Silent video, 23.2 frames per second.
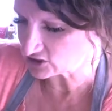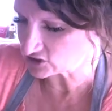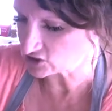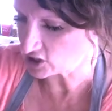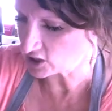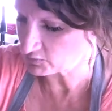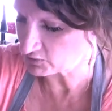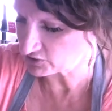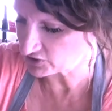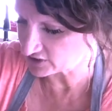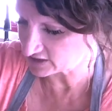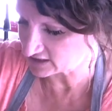
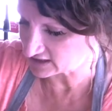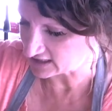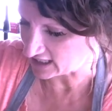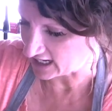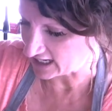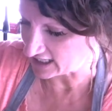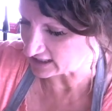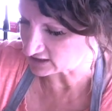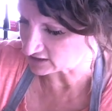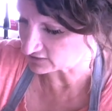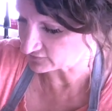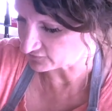start with the
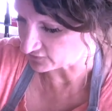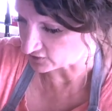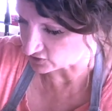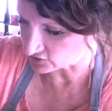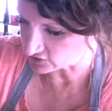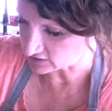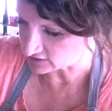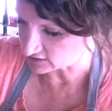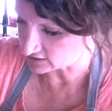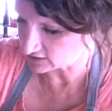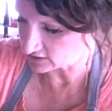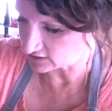sides
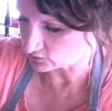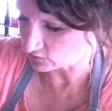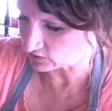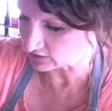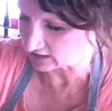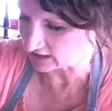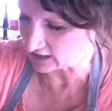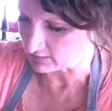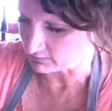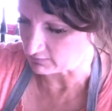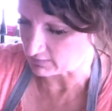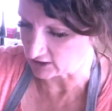first. I'm
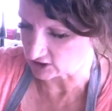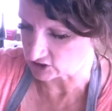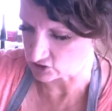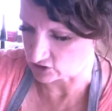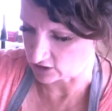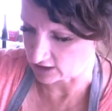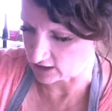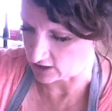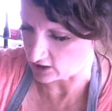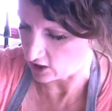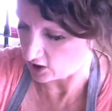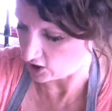gonna make sure
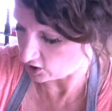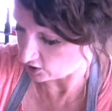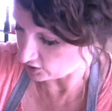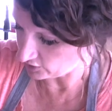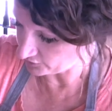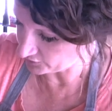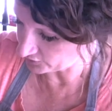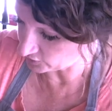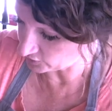and get all the